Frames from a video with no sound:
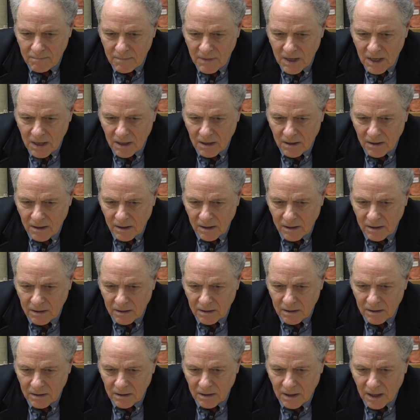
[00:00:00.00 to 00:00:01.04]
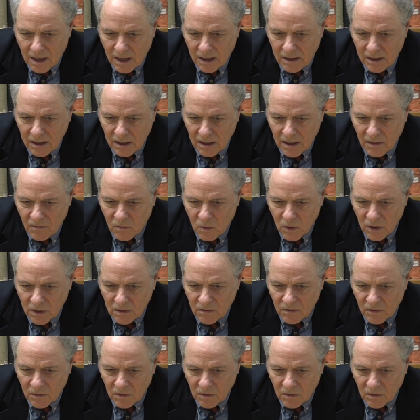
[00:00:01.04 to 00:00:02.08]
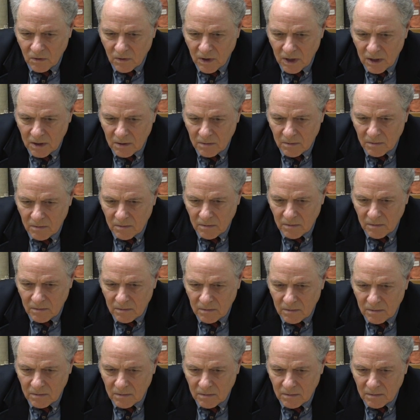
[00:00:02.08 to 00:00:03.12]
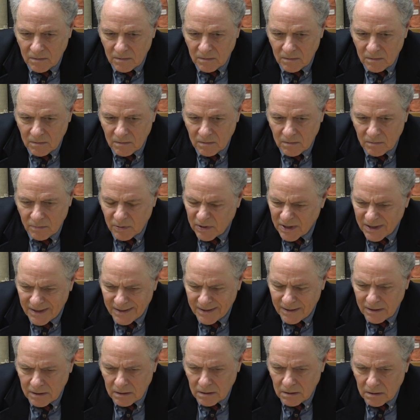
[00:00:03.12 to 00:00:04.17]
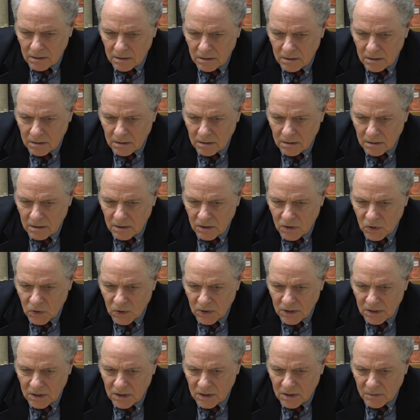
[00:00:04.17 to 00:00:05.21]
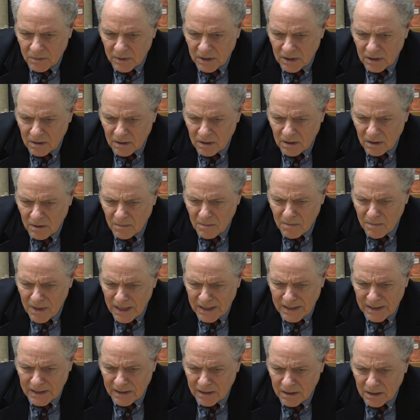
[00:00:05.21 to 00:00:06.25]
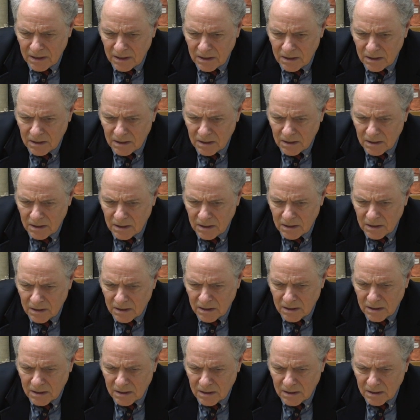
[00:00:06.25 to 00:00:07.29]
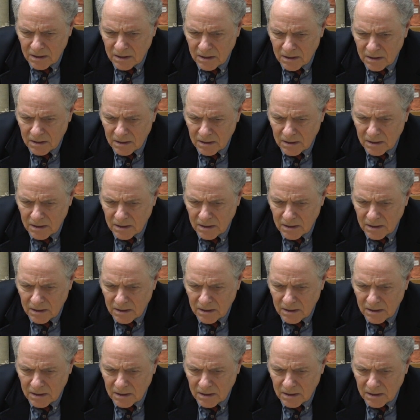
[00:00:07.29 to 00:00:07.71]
yeah i think i've worked for a great president joyce has been immensely uh,